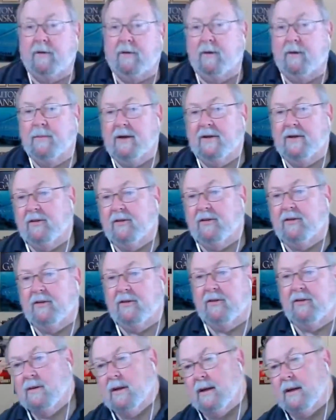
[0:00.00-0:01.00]
much so.
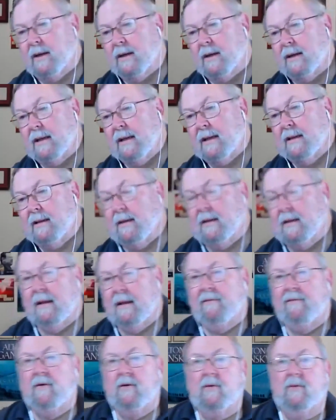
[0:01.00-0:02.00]
Uh,
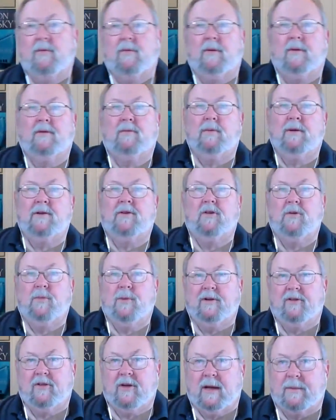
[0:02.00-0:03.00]
if you spend too
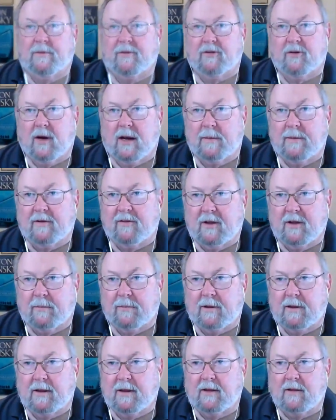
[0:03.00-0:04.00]
much time describing
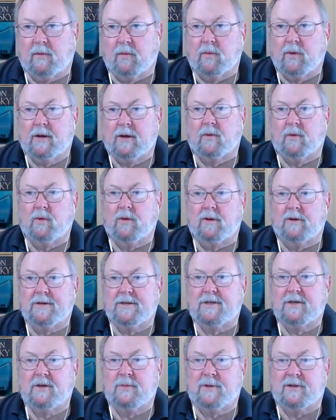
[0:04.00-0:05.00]
something, then the reader will
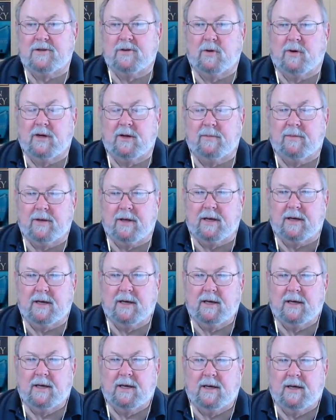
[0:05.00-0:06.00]
assume it's going to be
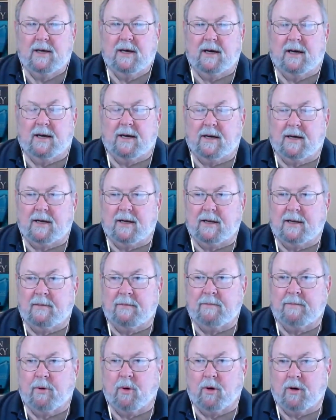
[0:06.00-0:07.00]
uh,
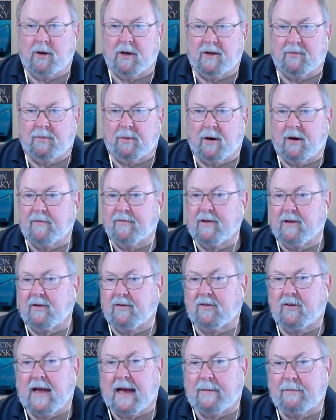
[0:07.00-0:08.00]
important. It's part of the
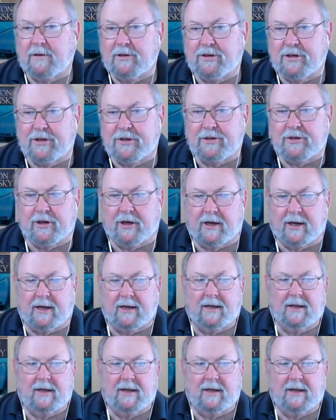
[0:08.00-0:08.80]
establishing shot.